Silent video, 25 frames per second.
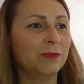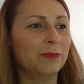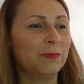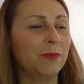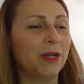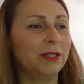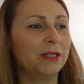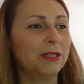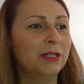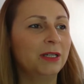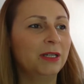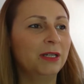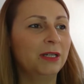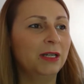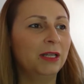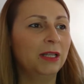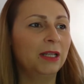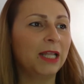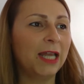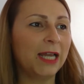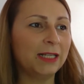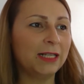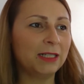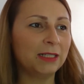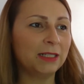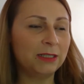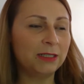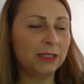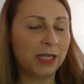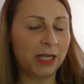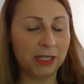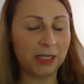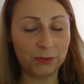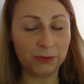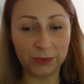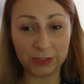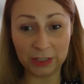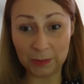But let's
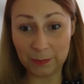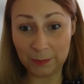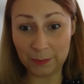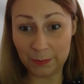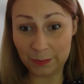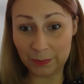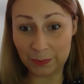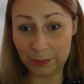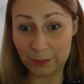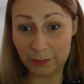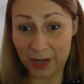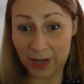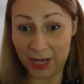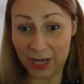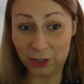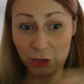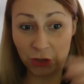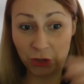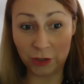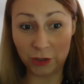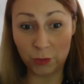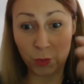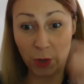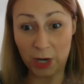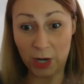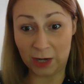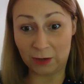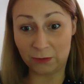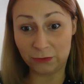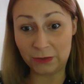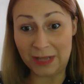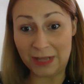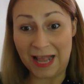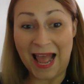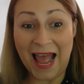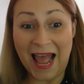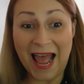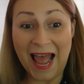start with the pension wealth.
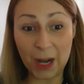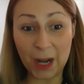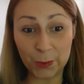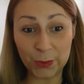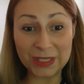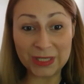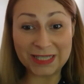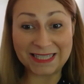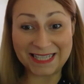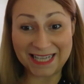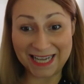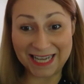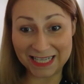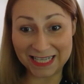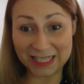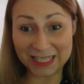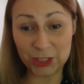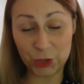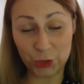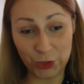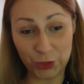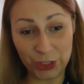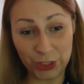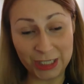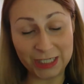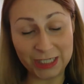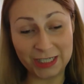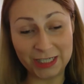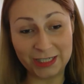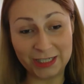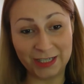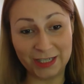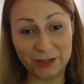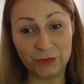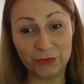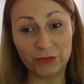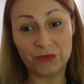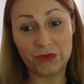How is that treated
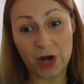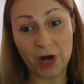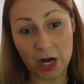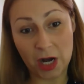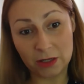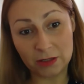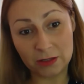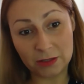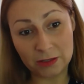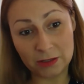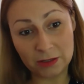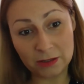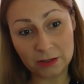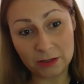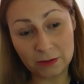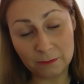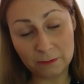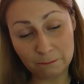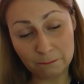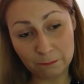in France?